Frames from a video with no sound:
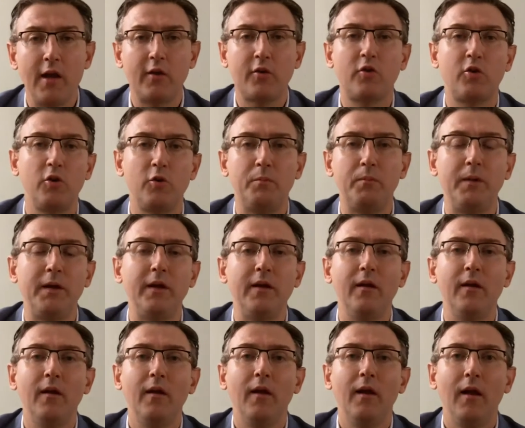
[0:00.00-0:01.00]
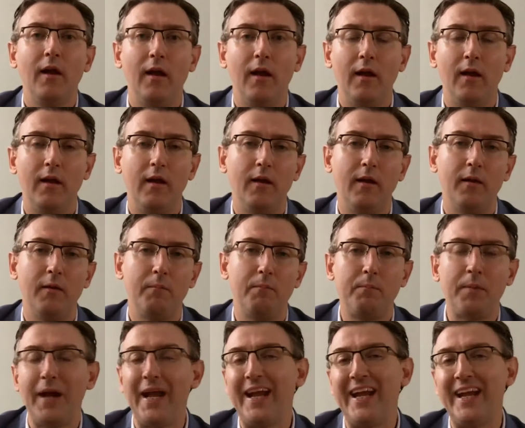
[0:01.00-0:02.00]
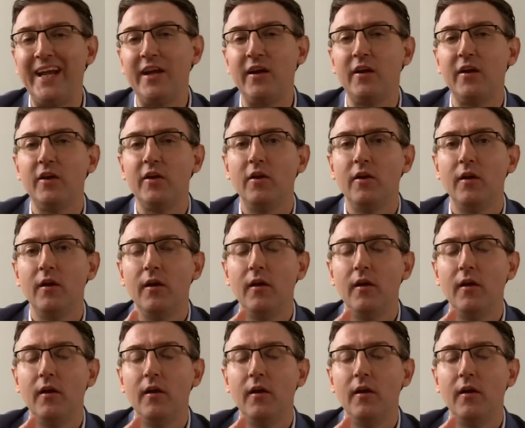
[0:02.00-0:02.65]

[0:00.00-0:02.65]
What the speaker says: It could be paying